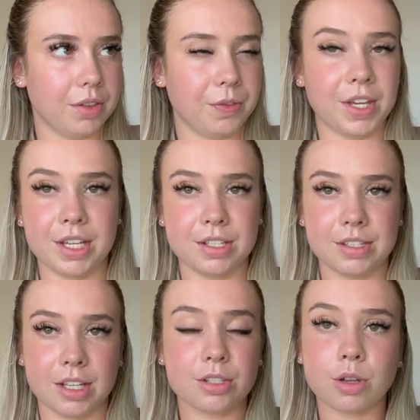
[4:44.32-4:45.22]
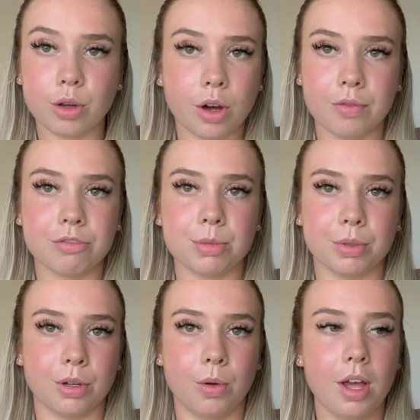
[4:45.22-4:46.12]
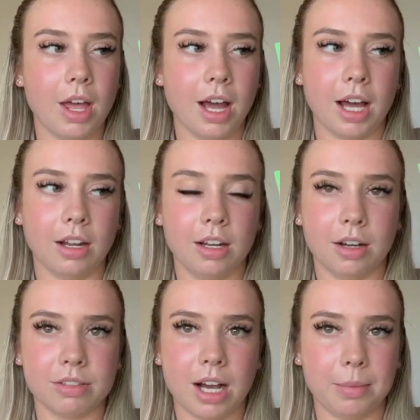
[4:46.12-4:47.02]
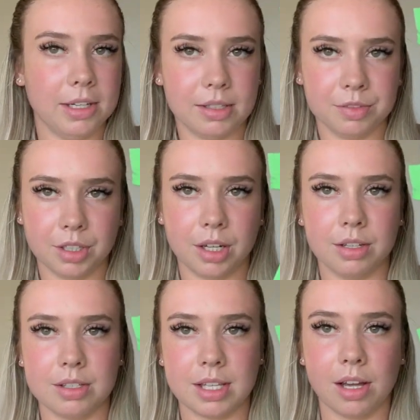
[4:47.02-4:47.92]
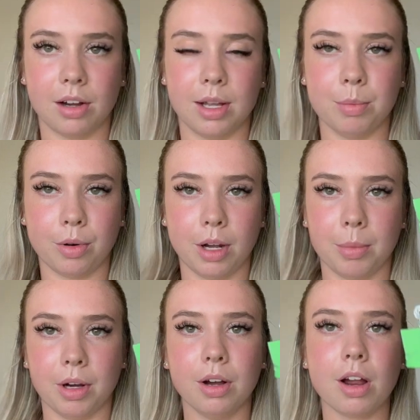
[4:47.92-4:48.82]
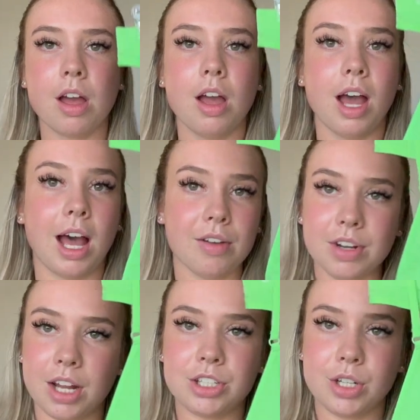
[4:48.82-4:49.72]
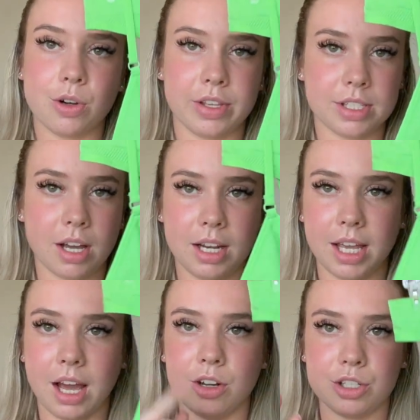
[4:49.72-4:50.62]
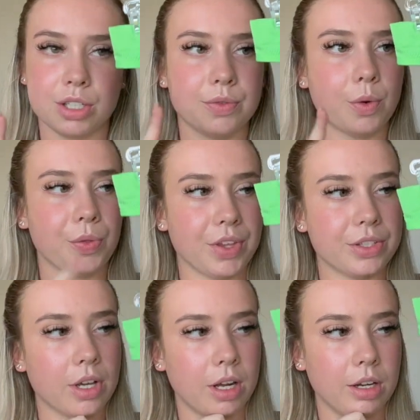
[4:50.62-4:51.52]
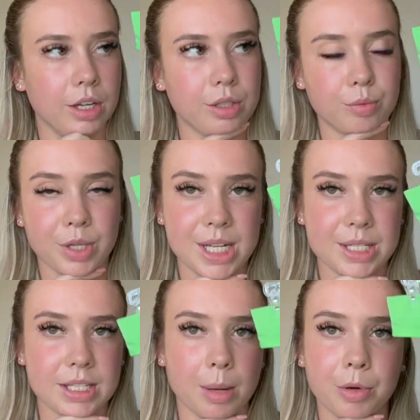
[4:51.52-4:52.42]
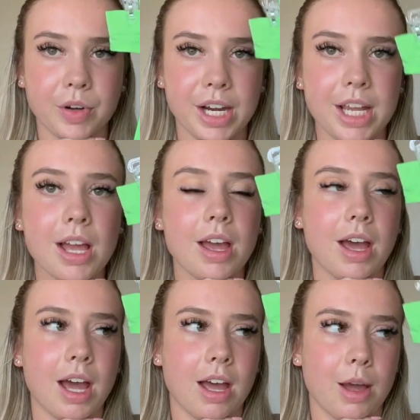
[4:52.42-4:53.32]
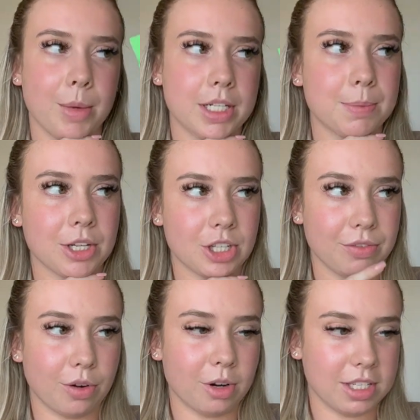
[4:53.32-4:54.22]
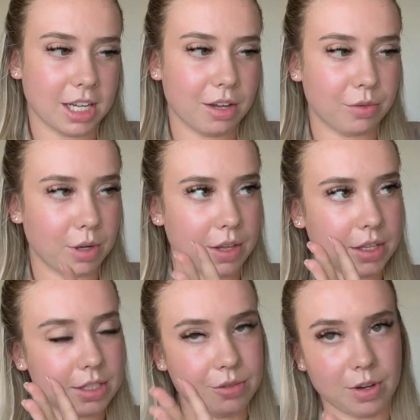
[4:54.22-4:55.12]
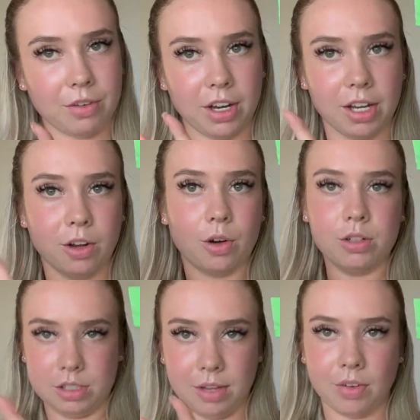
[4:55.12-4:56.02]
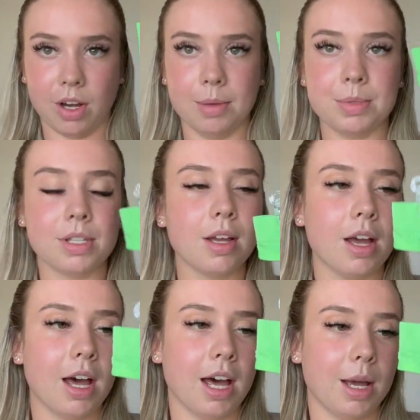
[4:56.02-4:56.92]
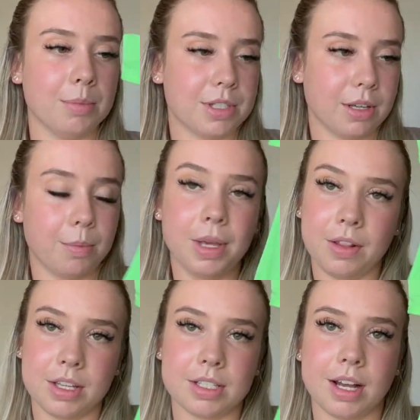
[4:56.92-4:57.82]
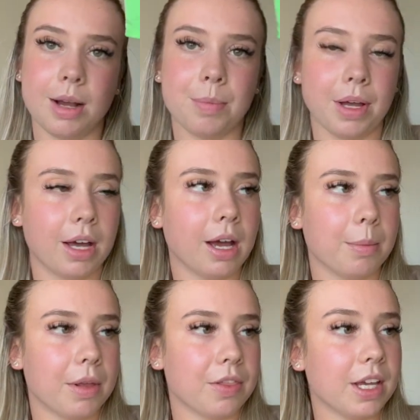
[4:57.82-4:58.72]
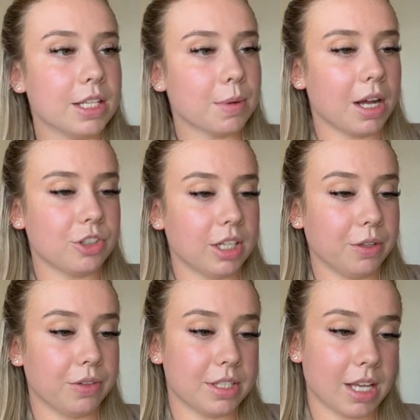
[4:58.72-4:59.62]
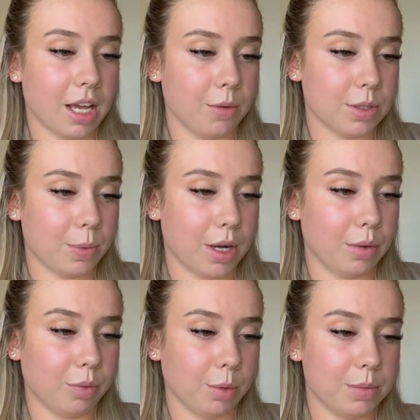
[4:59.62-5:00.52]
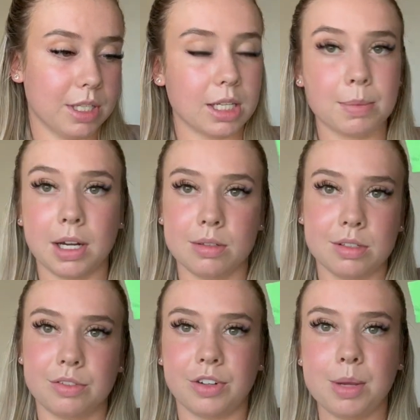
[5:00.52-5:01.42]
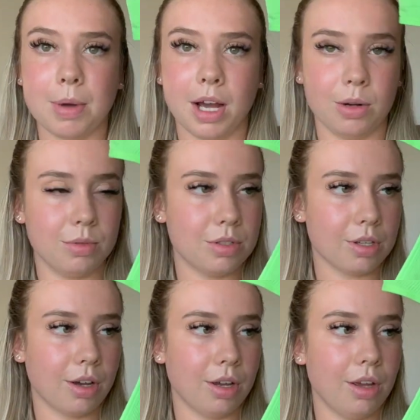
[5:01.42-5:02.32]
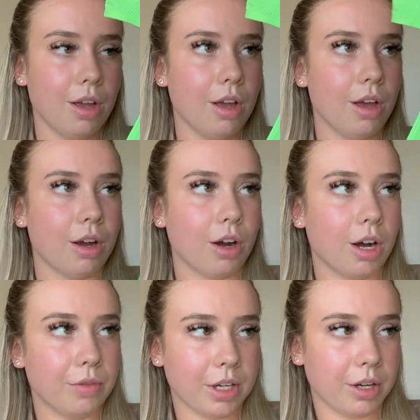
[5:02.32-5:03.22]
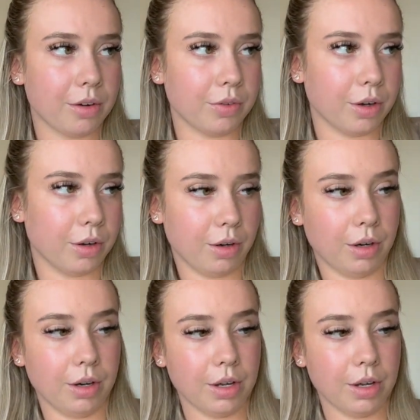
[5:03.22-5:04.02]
these they're so comfortable and I love how many different colours they are in Primark haven't actually got this colour yet and I just thought this colour looked really summery um, and especially for holiday I feel like this is very holiday vibes um, so pick this up um, these were actually on the sale as well from £6 to £3 so can't really go wrong